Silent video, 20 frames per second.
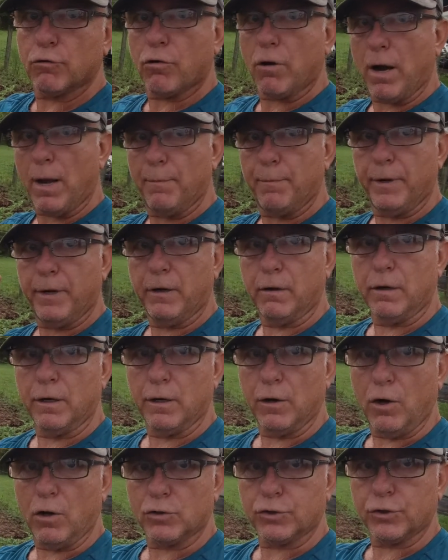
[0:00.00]
crop here.
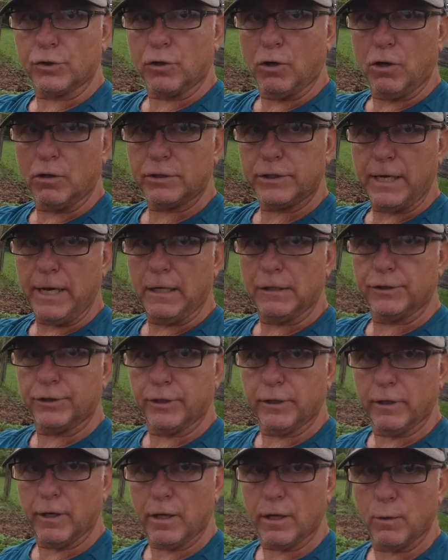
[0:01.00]
It also goes down to
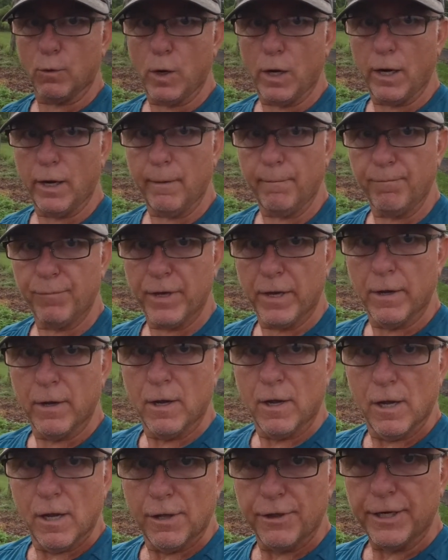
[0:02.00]
the other way.
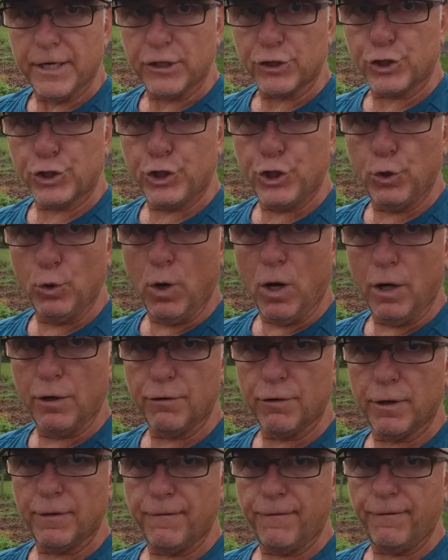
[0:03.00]
There's
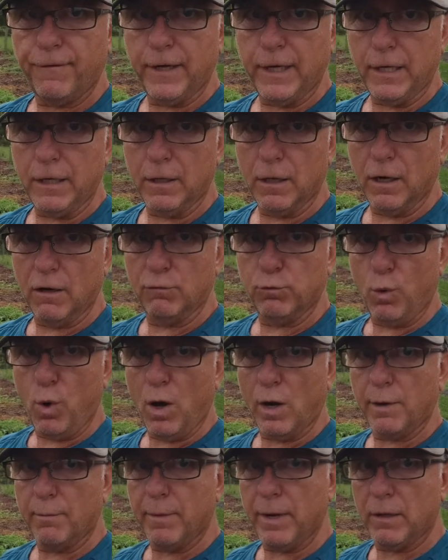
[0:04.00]
200 feet of
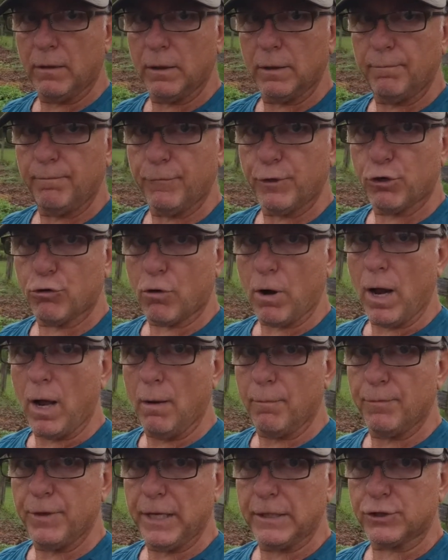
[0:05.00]
watermelon
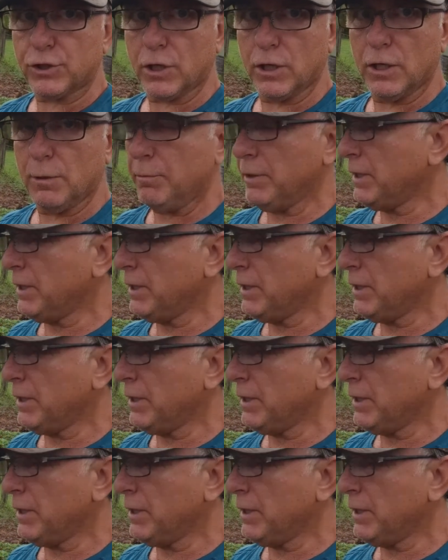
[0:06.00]
crop that's going to